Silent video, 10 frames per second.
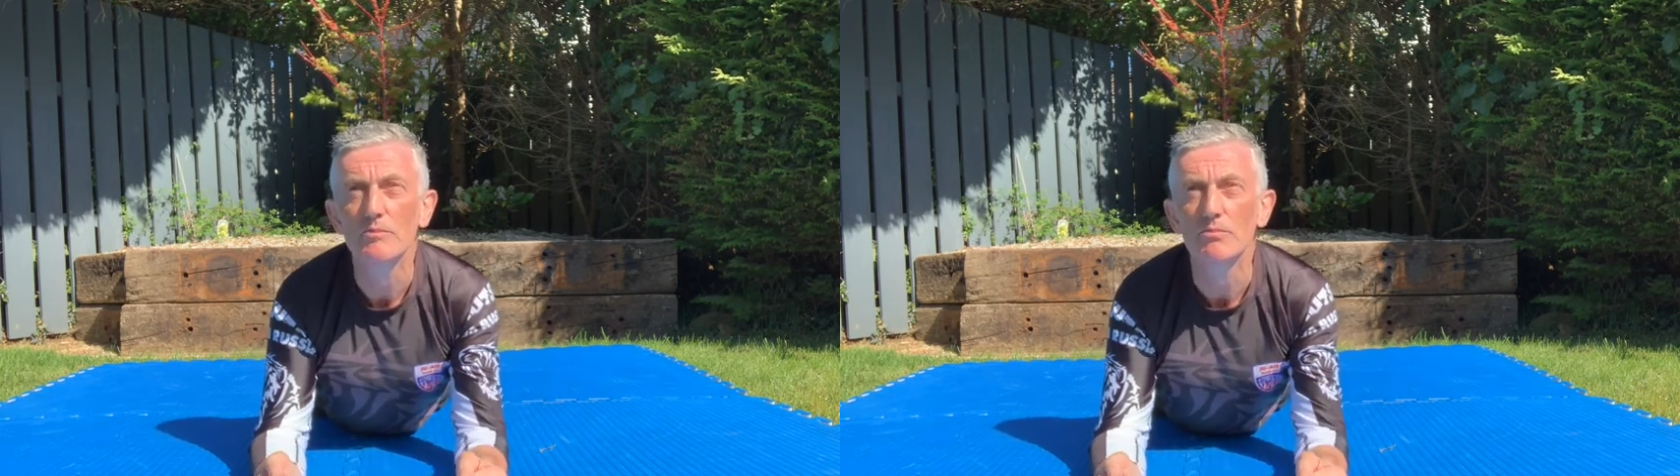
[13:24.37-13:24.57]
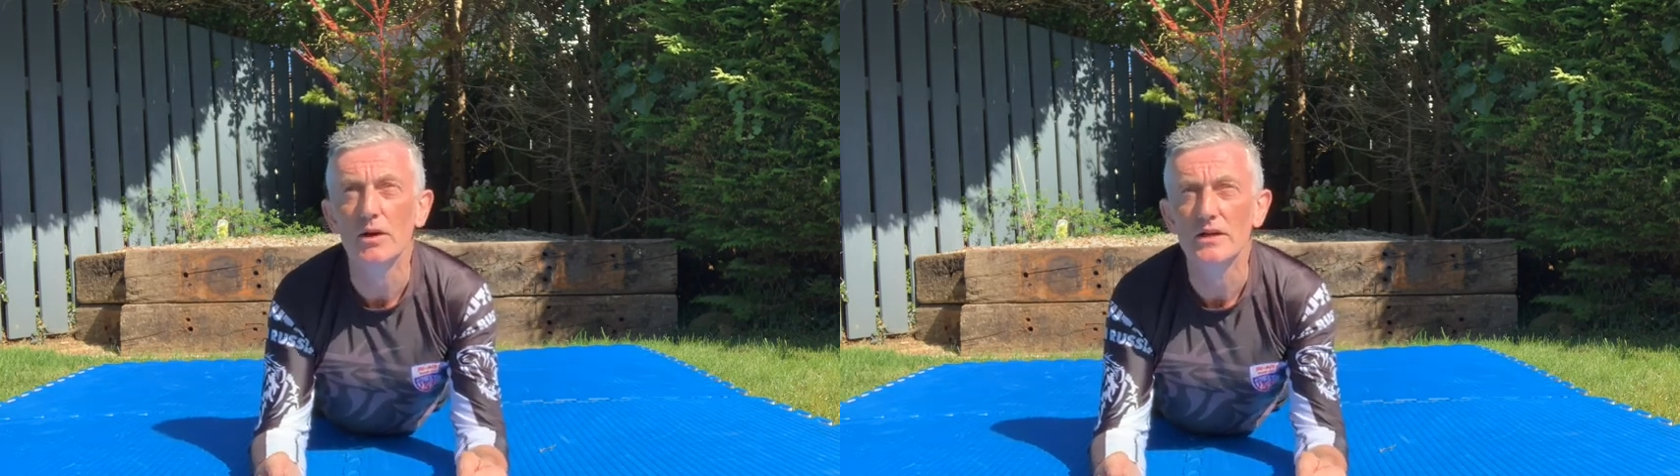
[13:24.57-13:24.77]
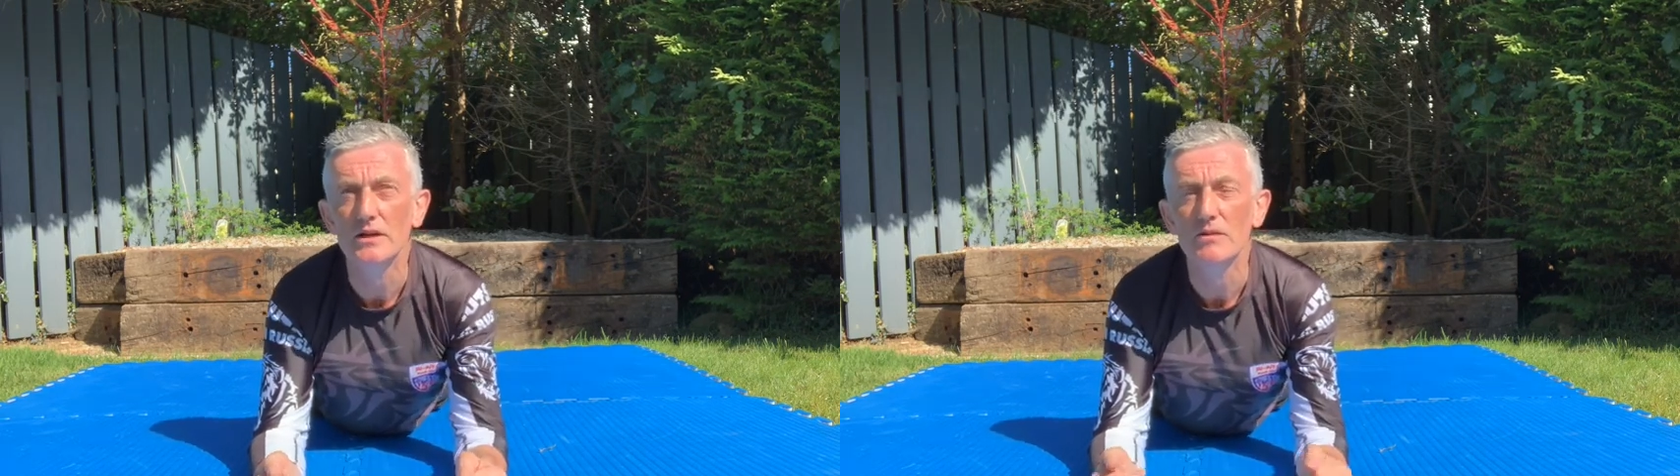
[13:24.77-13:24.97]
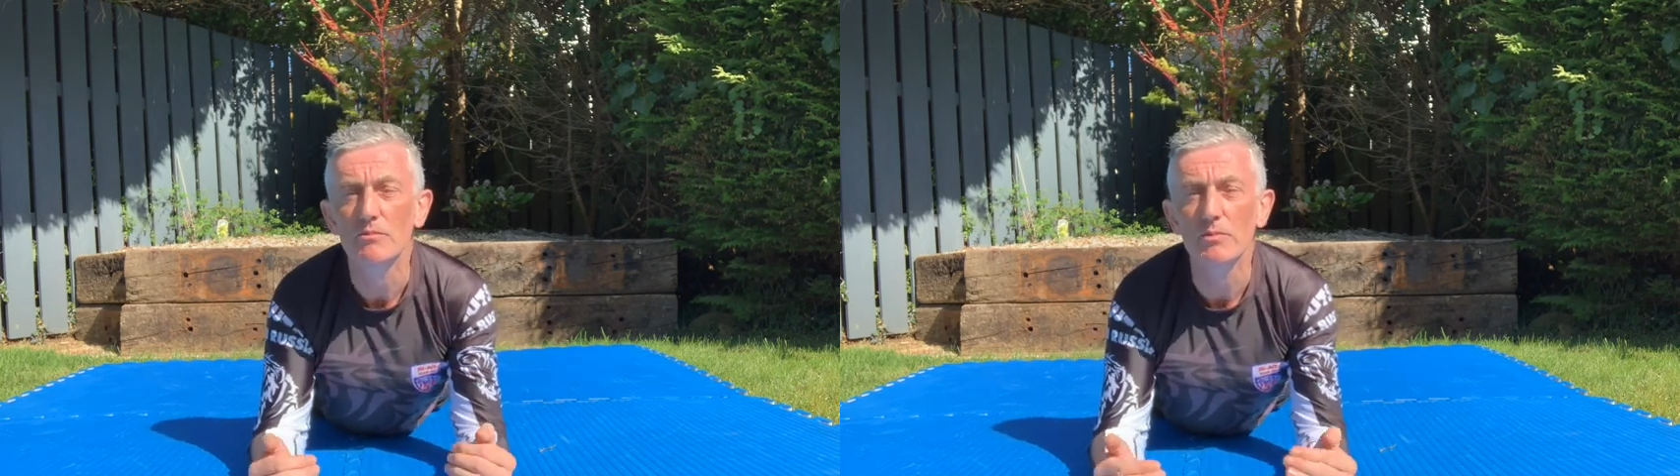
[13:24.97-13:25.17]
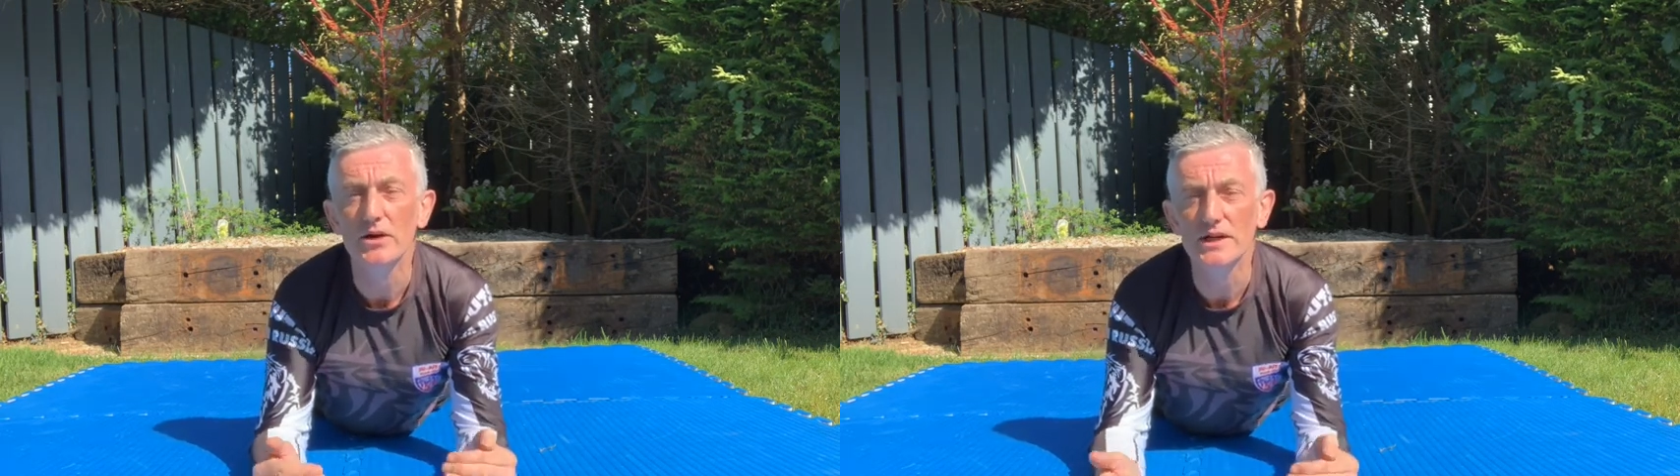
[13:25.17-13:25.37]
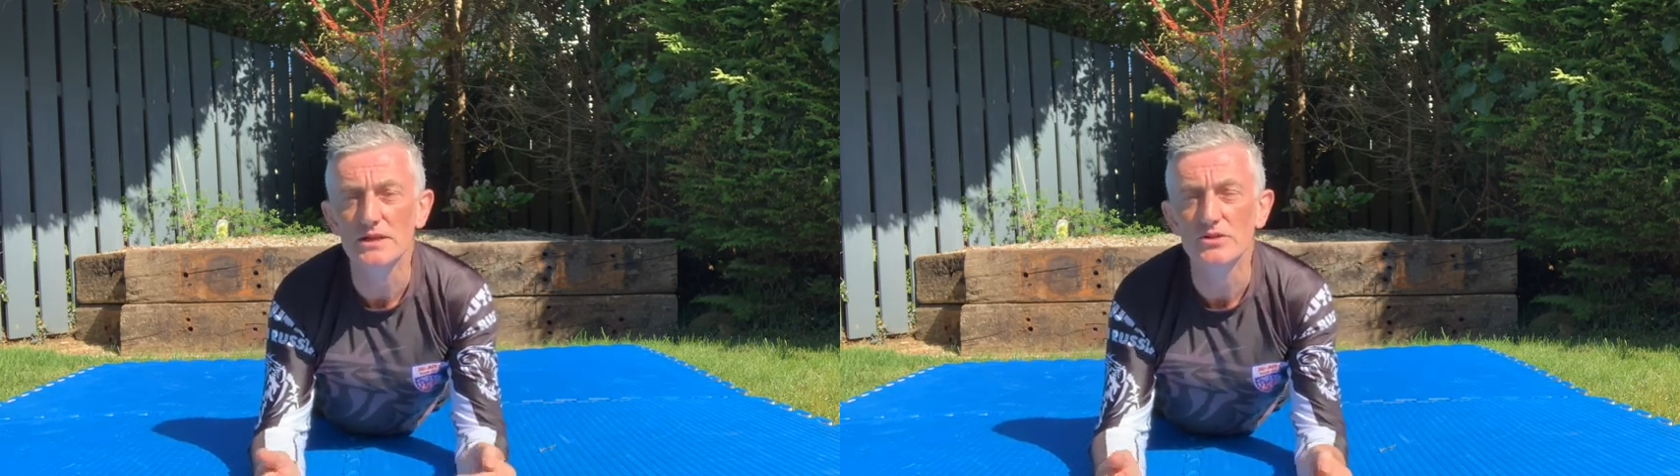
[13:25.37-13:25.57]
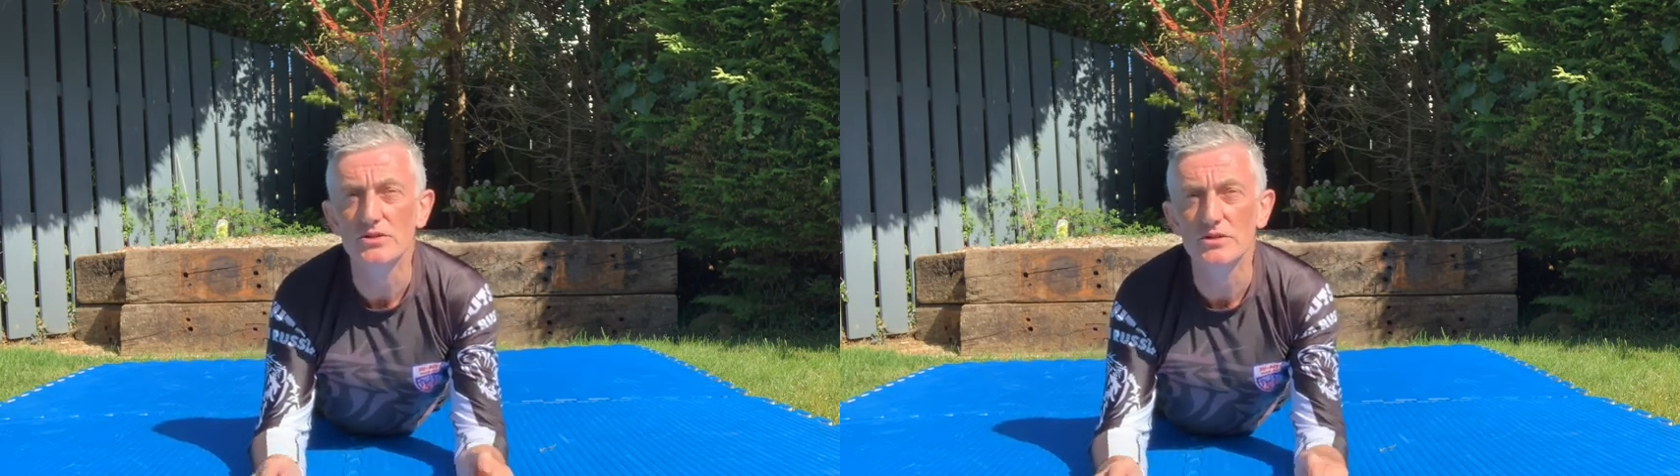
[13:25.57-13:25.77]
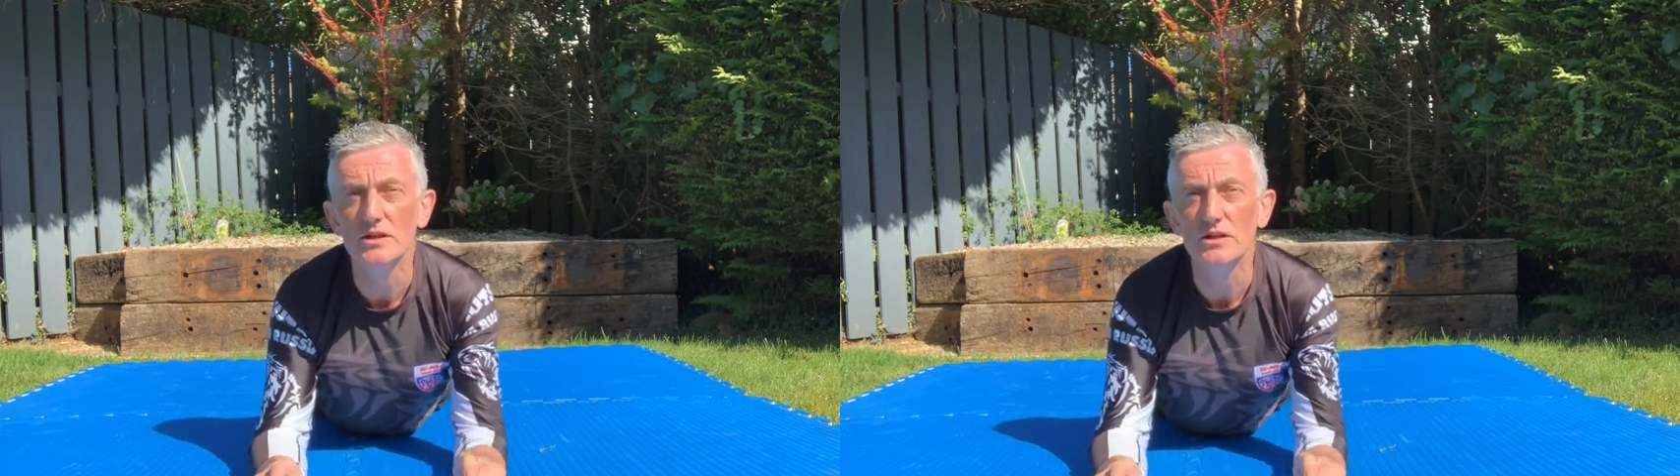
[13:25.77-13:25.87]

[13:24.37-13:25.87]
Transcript: but my body gets used to